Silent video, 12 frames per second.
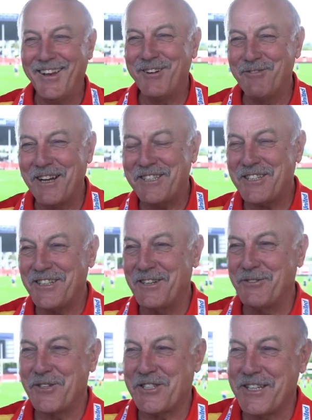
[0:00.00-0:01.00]
Not much.
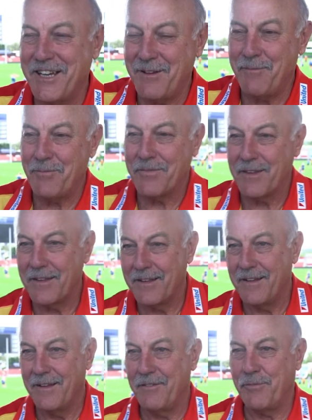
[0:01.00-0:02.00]
It was,
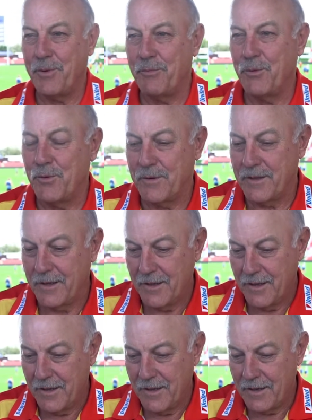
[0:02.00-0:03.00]
if people
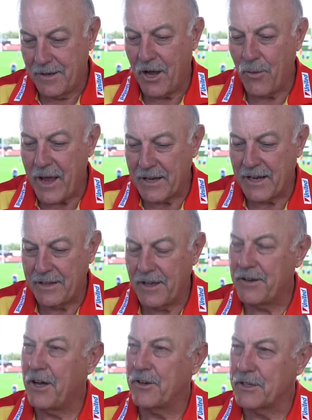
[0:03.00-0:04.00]
know Adelaide,
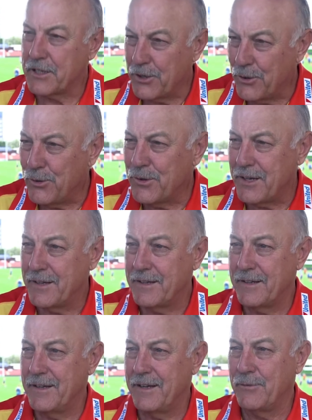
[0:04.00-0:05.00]
they know Glenelg,
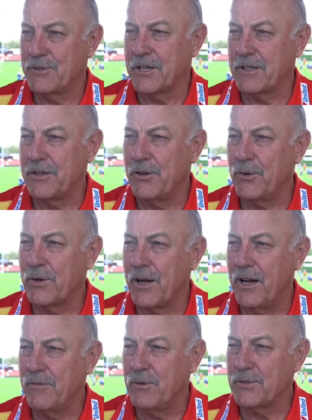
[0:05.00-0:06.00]
and it was at Adelaide
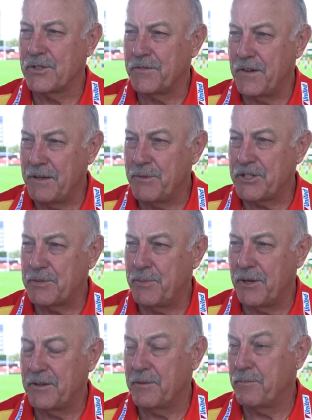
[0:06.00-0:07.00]
Oval. It was a famous
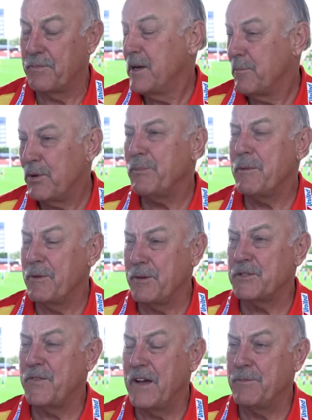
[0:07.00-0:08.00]
spot, probably the
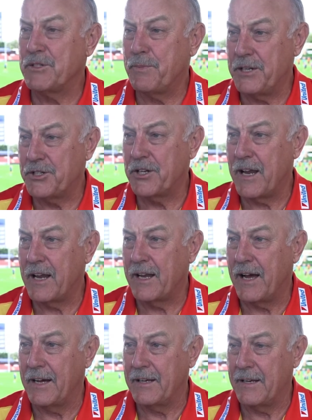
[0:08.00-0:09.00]
most famous beach in
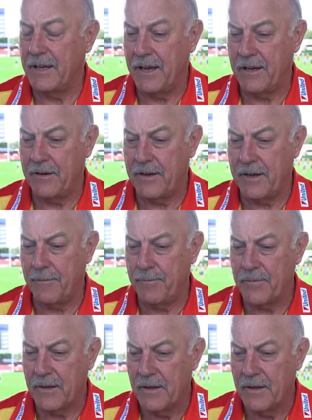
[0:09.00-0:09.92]
Adelaide, and